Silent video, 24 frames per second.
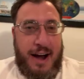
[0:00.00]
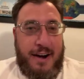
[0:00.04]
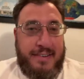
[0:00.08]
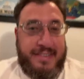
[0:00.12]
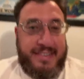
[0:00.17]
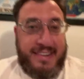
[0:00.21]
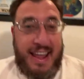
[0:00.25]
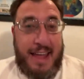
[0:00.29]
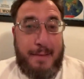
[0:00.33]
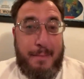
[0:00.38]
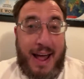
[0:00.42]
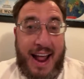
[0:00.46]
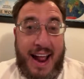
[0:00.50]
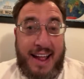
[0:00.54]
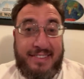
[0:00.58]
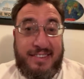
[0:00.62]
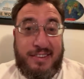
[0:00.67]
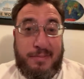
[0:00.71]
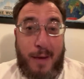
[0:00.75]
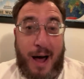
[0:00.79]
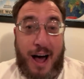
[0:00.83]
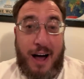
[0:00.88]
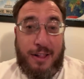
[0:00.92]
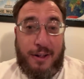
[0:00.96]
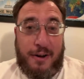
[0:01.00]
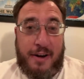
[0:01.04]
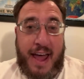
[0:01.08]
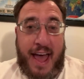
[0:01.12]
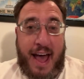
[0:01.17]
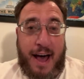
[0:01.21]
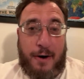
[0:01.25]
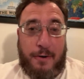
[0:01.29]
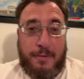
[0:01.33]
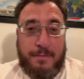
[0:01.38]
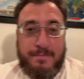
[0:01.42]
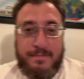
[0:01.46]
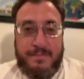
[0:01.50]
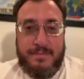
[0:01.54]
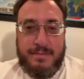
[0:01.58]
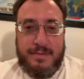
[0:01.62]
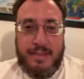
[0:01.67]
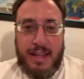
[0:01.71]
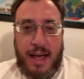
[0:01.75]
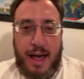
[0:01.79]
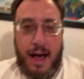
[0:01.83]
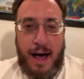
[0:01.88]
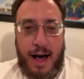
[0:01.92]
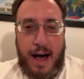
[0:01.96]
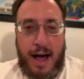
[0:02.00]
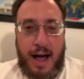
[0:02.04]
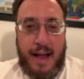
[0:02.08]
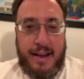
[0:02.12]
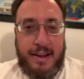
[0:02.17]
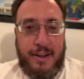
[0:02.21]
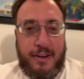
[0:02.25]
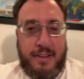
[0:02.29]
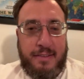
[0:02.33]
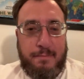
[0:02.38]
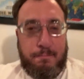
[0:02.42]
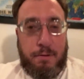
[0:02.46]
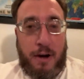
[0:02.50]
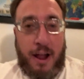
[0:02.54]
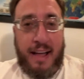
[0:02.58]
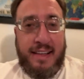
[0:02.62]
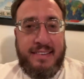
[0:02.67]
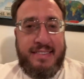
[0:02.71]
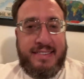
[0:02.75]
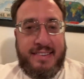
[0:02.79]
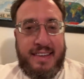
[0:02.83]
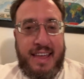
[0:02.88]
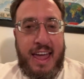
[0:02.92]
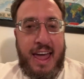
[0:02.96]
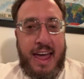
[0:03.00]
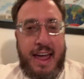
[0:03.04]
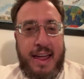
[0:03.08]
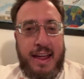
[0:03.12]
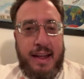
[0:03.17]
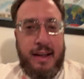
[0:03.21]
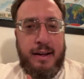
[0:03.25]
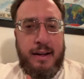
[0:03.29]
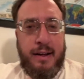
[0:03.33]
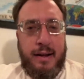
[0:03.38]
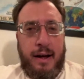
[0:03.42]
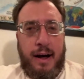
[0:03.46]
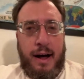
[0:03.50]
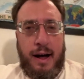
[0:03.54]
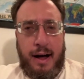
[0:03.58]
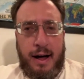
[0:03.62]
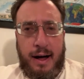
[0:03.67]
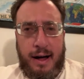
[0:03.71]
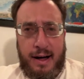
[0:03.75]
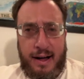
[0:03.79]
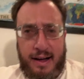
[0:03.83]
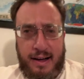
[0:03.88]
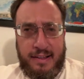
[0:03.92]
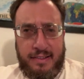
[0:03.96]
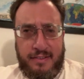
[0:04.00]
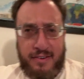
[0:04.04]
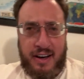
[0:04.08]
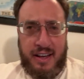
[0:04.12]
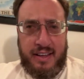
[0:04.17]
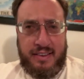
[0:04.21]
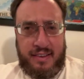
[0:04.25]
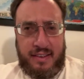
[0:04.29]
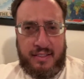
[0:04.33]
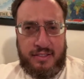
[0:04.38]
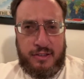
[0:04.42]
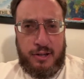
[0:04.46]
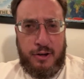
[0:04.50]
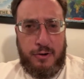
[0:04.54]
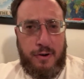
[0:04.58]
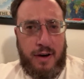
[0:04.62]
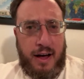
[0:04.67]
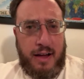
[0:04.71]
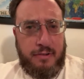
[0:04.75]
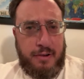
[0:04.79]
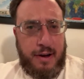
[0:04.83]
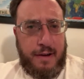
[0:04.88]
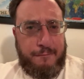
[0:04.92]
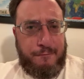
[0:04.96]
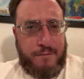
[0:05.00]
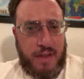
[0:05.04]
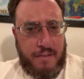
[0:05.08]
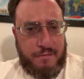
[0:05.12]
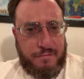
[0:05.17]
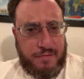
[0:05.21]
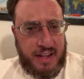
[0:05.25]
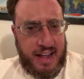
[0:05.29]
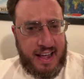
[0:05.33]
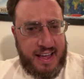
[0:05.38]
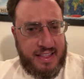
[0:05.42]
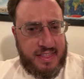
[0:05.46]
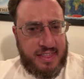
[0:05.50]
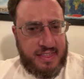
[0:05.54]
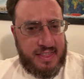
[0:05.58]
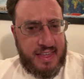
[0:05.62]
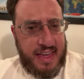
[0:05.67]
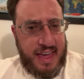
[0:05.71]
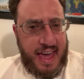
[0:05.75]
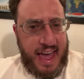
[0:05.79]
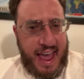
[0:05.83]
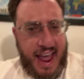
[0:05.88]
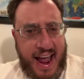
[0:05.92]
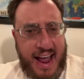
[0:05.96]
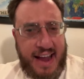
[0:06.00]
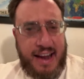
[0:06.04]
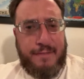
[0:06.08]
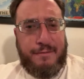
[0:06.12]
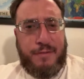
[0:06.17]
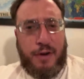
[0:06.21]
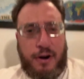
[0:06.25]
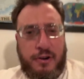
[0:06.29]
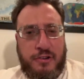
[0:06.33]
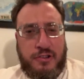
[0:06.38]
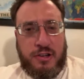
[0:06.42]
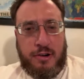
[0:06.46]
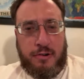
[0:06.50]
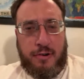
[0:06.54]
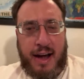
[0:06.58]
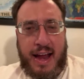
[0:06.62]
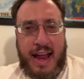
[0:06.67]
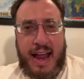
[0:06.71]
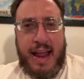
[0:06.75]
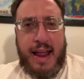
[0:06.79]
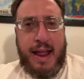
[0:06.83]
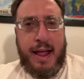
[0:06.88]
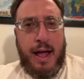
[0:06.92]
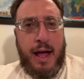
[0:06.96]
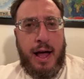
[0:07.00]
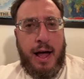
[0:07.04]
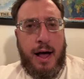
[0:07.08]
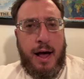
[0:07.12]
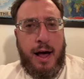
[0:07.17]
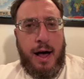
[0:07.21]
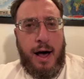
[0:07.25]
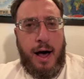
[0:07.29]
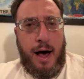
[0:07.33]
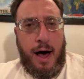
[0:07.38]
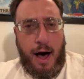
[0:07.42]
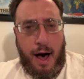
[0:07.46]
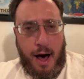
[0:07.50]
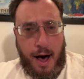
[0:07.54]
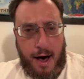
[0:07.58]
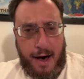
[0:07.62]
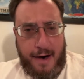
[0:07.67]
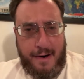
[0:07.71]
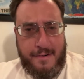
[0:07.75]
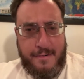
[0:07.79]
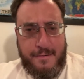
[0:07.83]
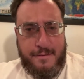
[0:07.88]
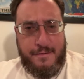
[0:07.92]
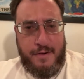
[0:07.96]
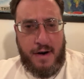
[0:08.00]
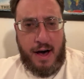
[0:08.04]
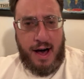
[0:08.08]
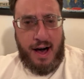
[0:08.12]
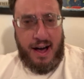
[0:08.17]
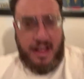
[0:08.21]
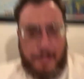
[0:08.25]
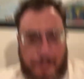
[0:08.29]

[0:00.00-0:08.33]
see, my head's smaller now. And you can probably see, what is it, 250th anniversary of the